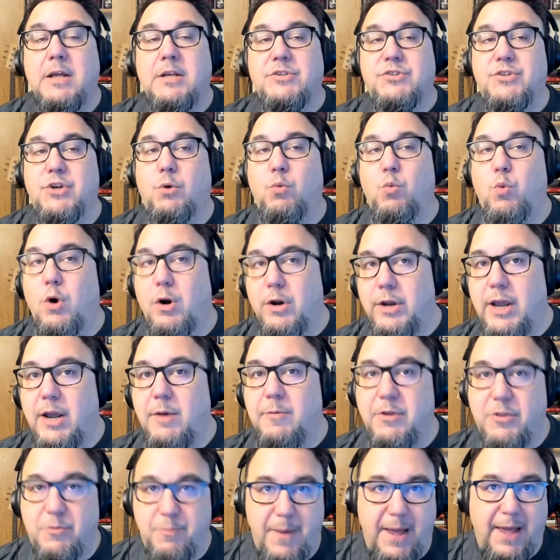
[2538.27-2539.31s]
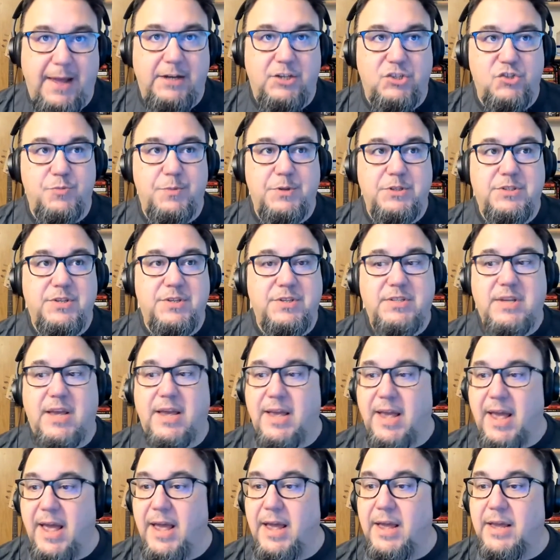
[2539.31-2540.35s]
So working with management to
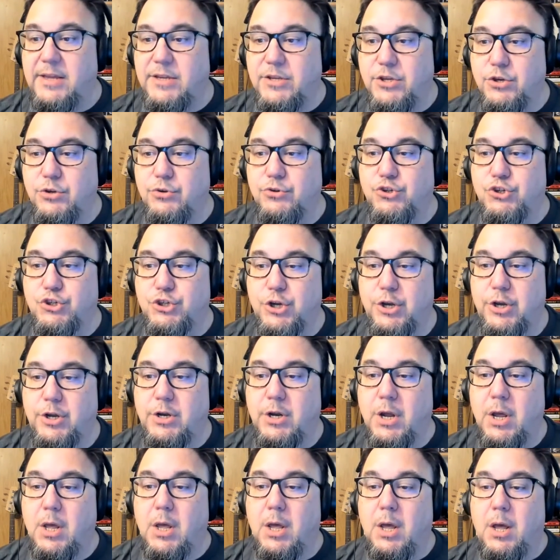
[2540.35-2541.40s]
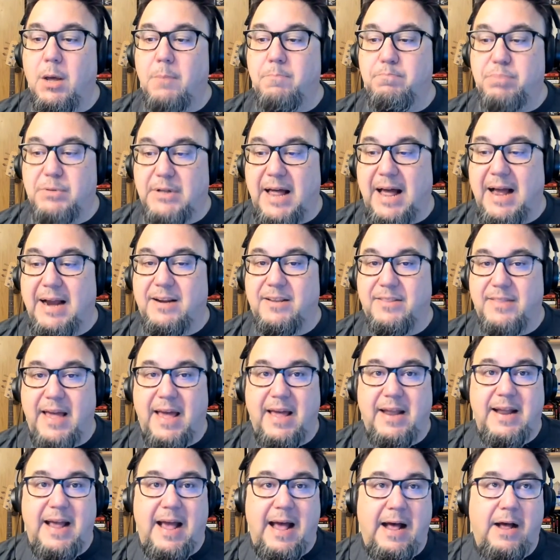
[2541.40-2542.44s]
say, hey, you should block
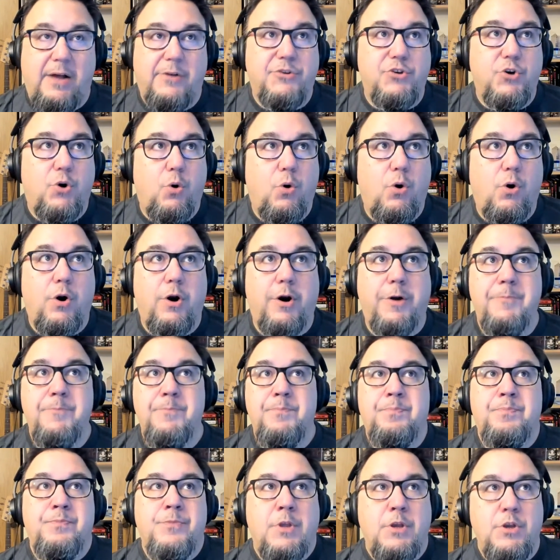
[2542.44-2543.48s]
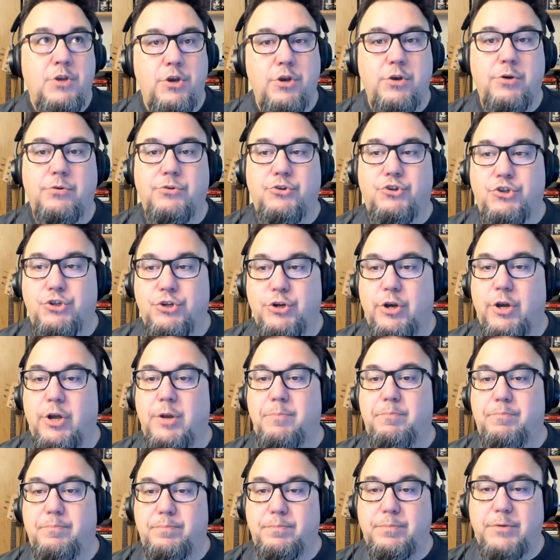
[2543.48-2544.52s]
that out, or you
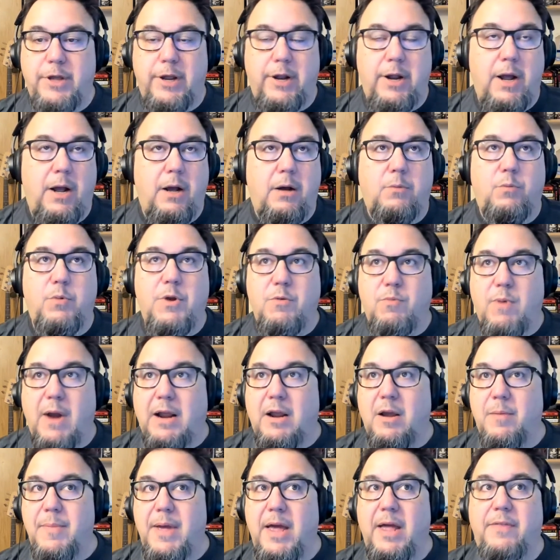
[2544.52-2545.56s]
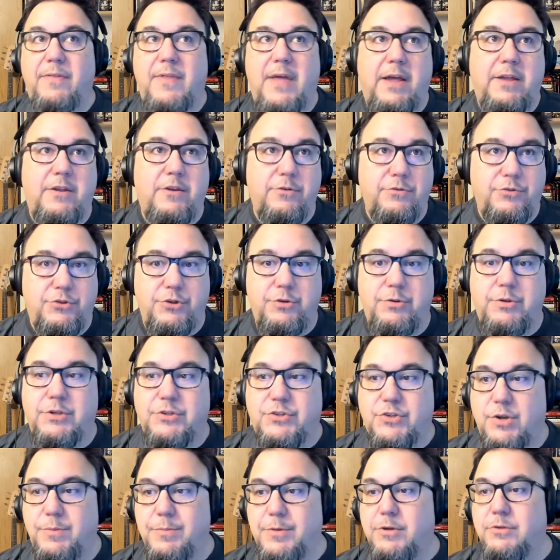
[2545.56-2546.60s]
should, we recommend that you do
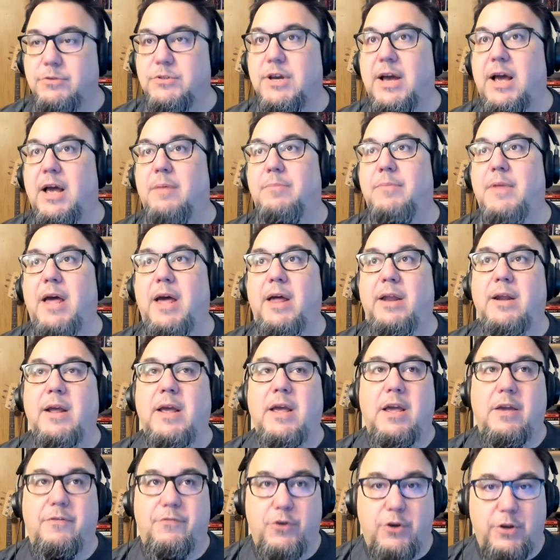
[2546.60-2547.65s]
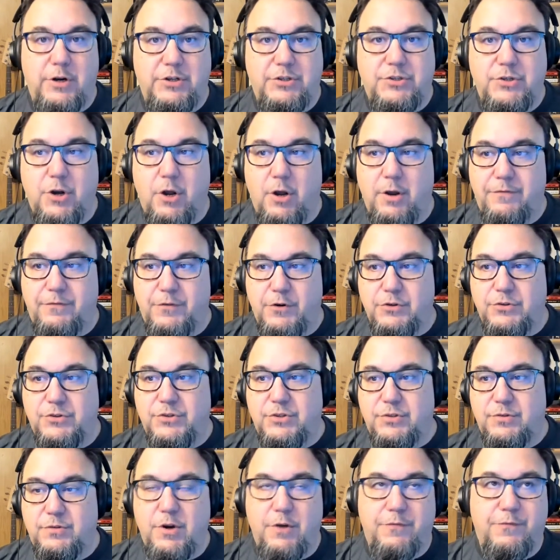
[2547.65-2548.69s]
this commute time, that if you're going to know if your
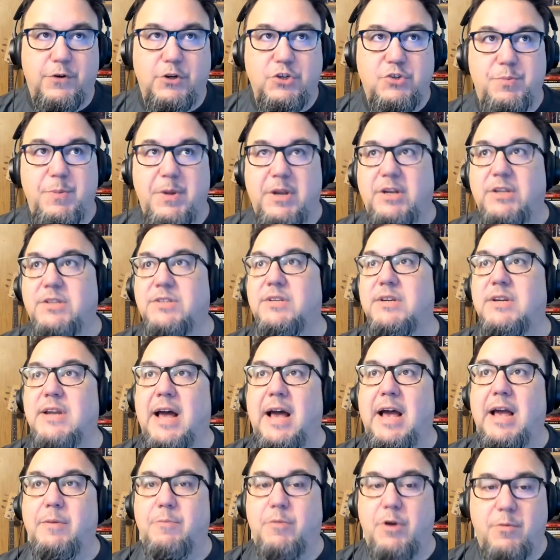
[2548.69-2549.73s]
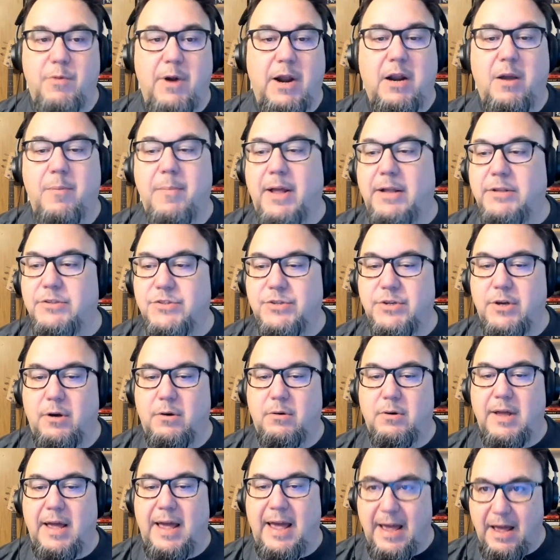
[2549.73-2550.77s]
first meeting's at 9, we recommend.
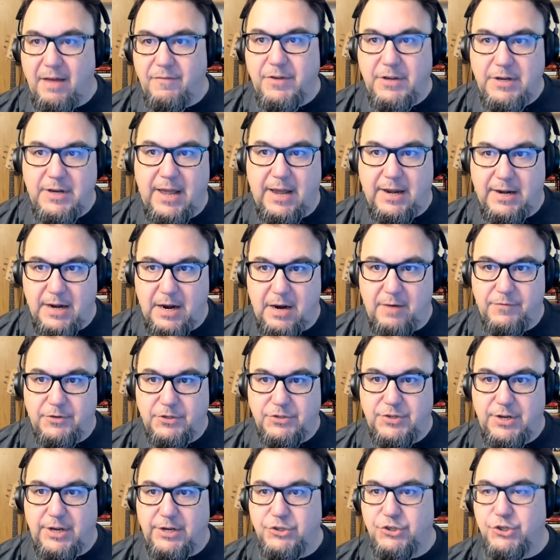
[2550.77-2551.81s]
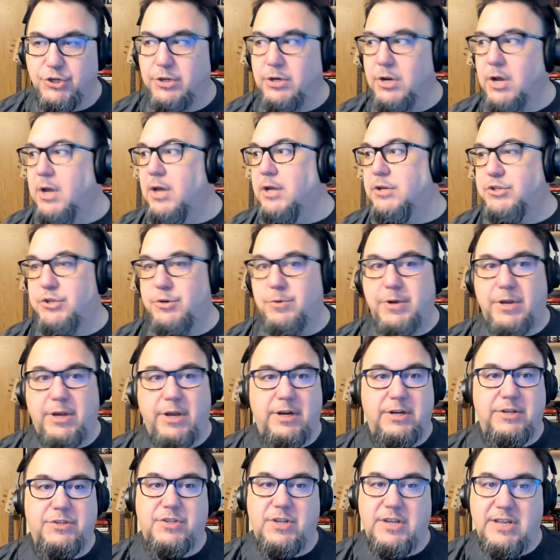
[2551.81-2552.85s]
So having that conversation, doing
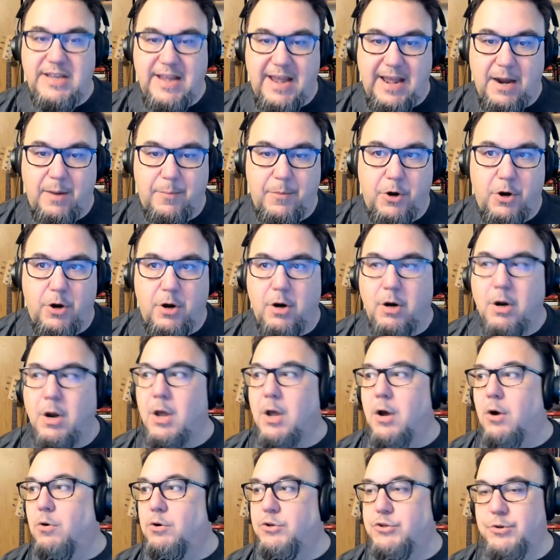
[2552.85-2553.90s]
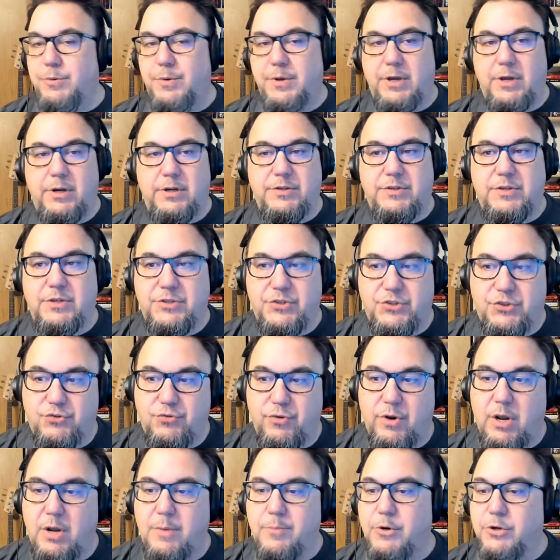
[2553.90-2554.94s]
it as a Yammer or doing it as a
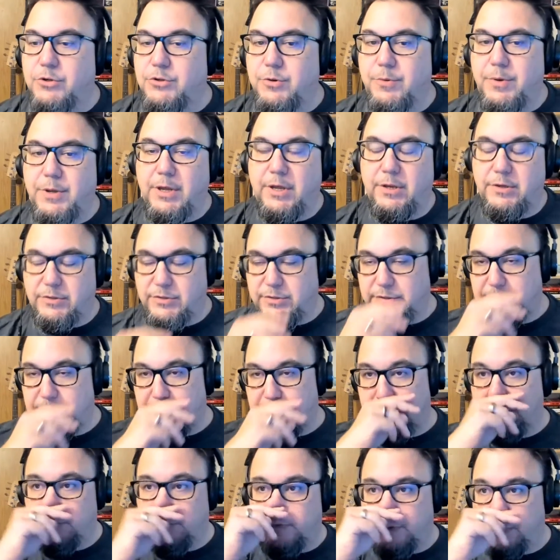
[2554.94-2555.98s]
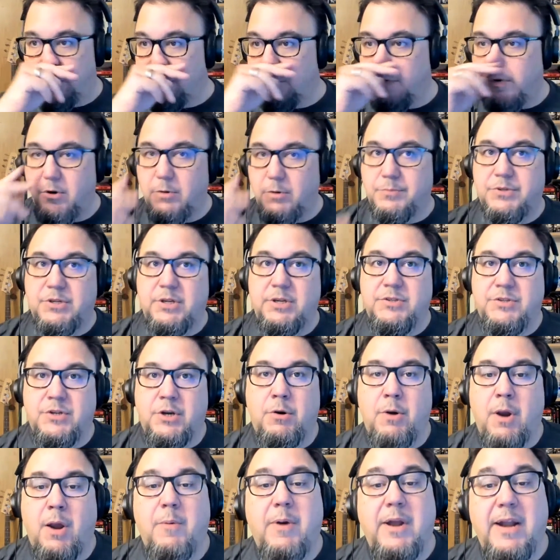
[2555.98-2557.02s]
stream or doing it in teams with groups is a
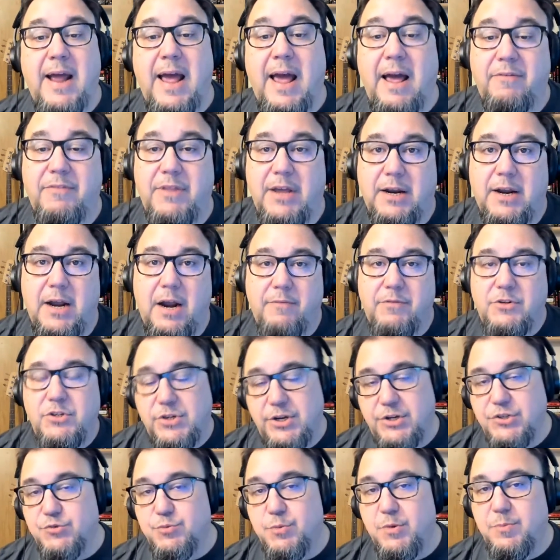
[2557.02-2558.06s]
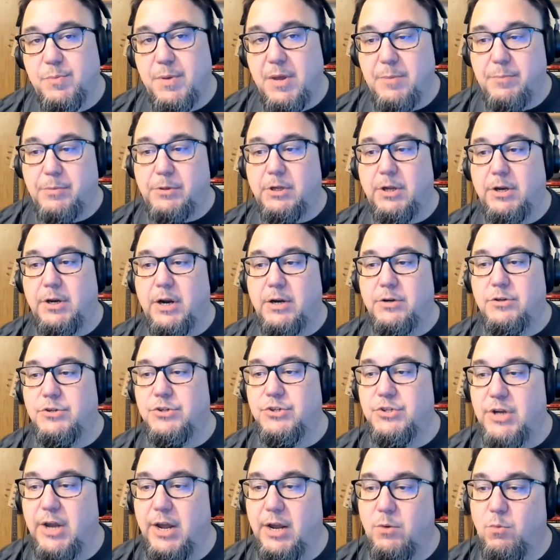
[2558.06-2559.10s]
great way to have that conversation with people and
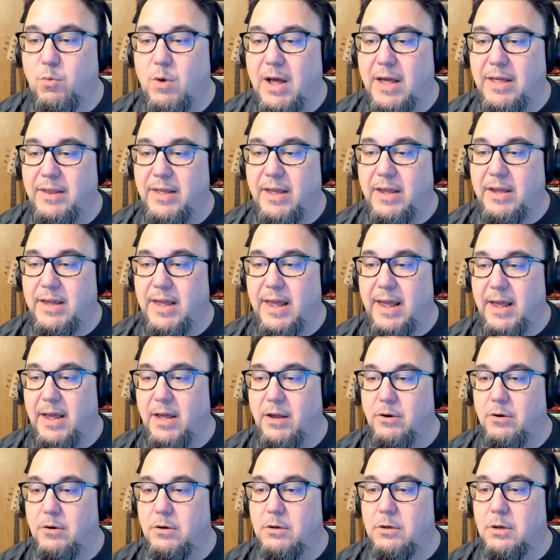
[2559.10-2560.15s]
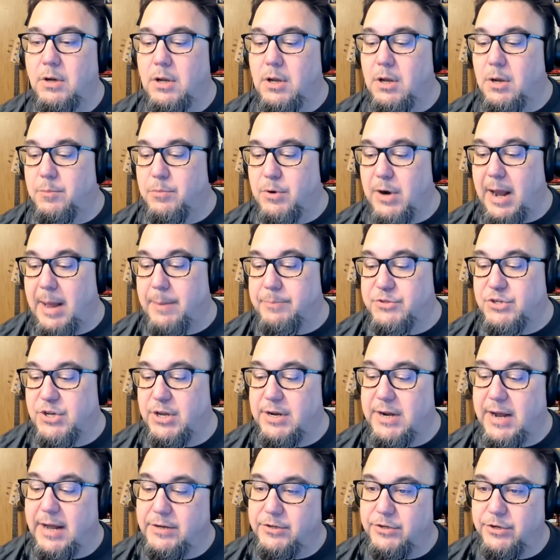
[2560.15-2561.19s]
understand why they can or perhaps
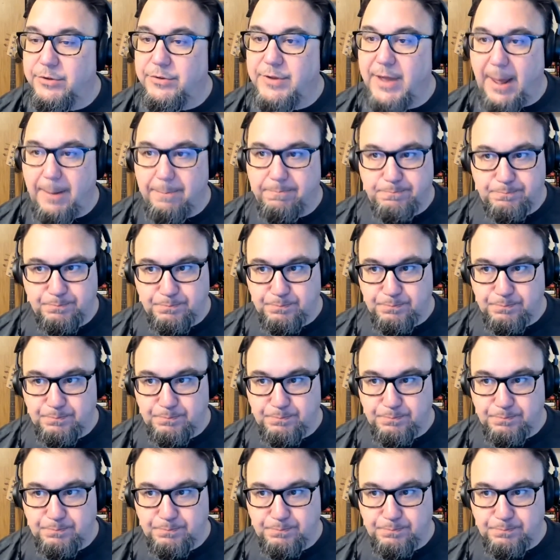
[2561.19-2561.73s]
cannot do that.